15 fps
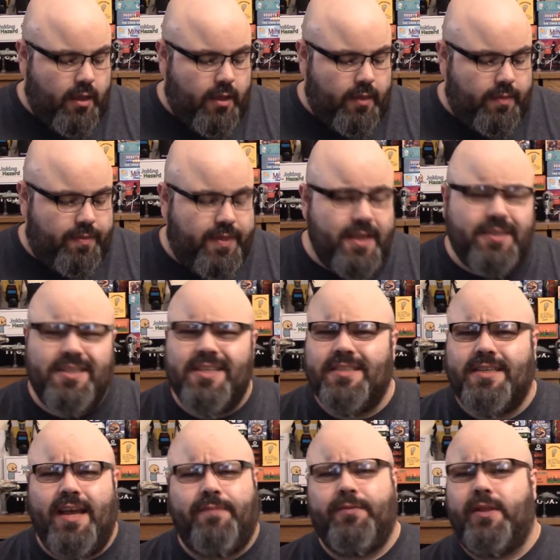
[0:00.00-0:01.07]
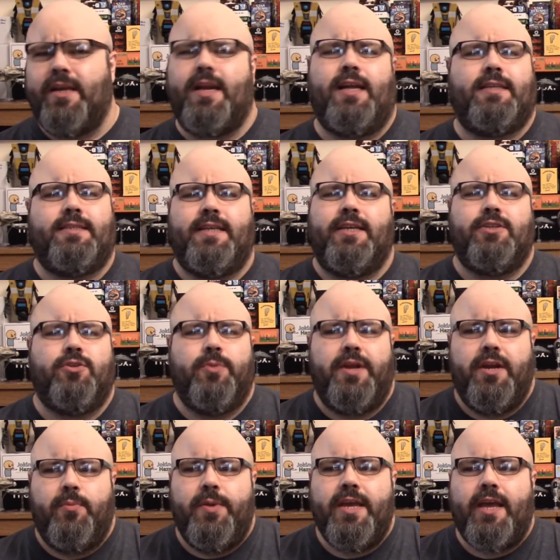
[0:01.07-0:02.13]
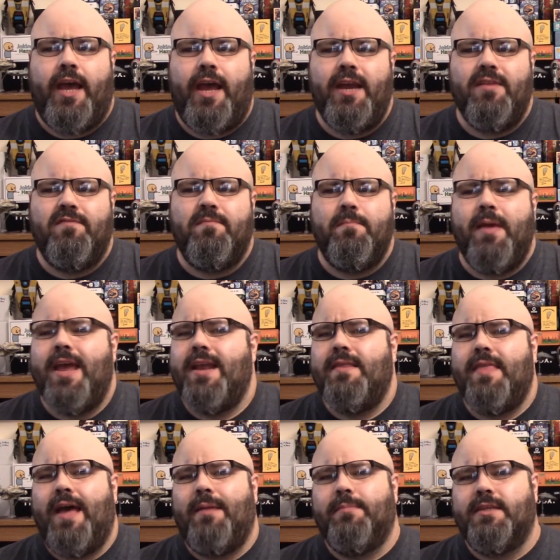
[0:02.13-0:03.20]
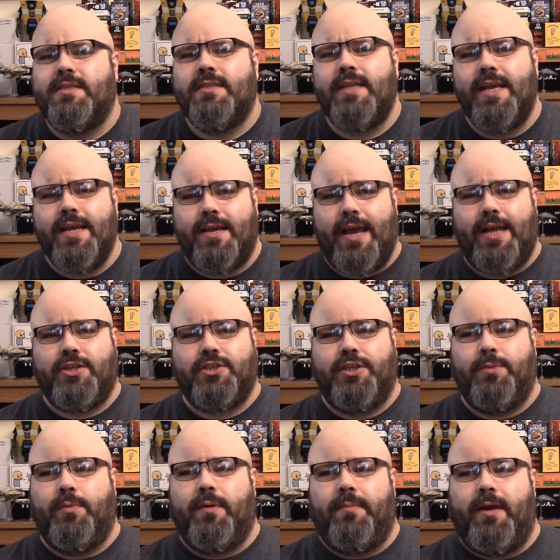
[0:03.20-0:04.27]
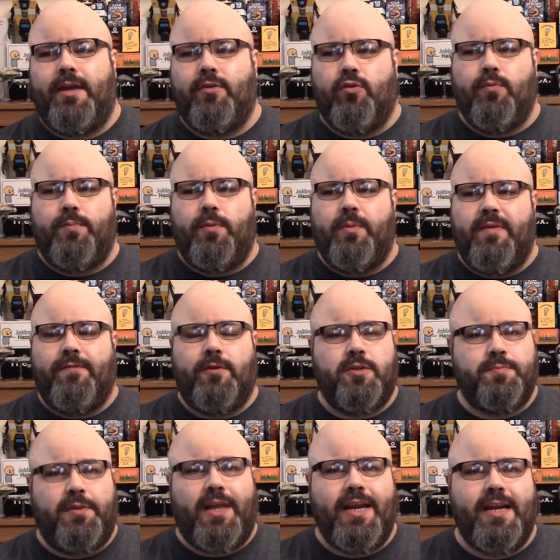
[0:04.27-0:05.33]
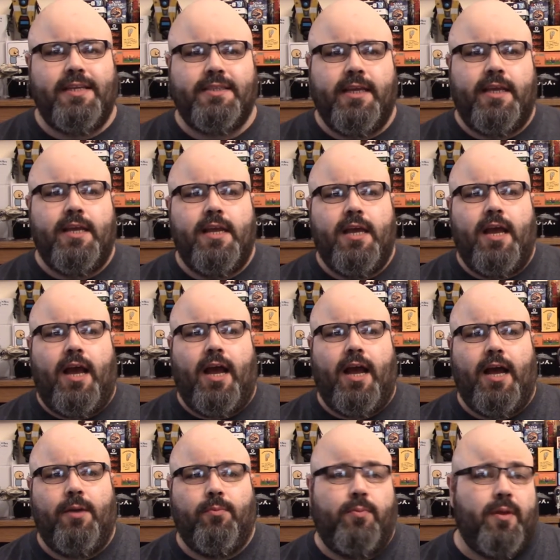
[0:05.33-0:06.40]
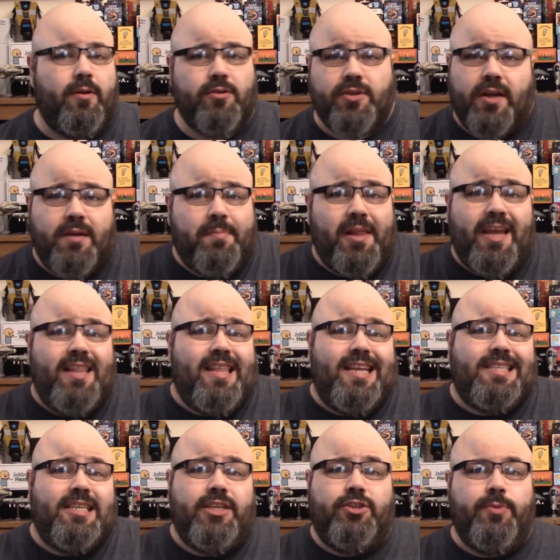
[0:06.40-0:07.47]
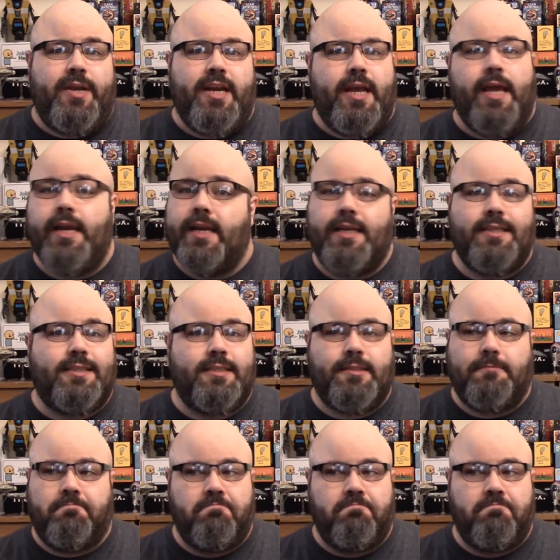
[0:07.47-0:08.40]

This is definitely not Santorini. We kind of made that mistake, actually, my group, when we first played it. We were trying to play it like Santorini, and it's